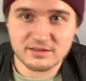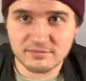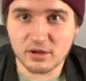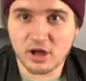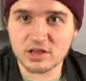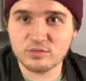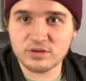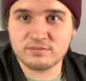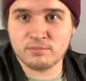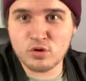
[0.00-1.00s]

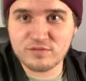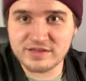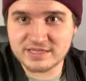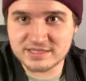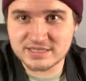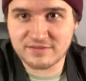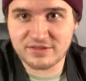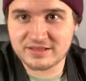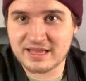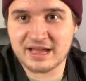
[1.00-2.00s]
Hollywood movies and stuff
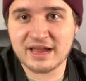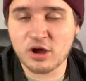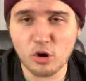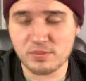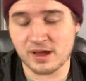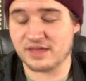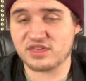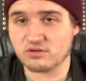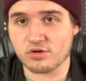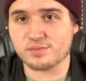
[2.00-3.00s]
like that. I hope not. I
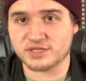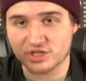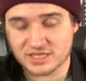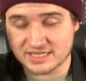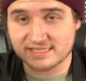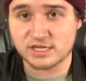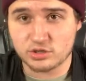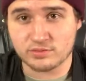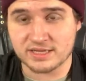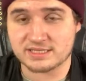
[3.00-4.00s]
think Roman should
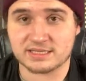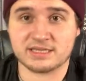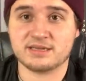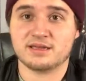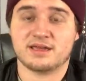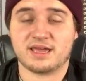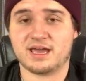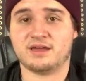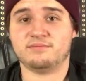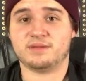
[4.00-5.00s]
continue wrestling
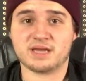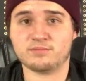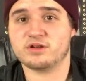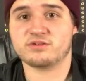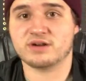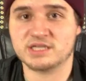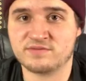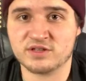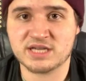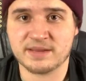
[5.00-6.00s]
and become one of the greatest of
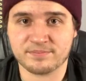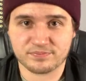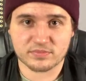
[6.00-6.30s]
all time.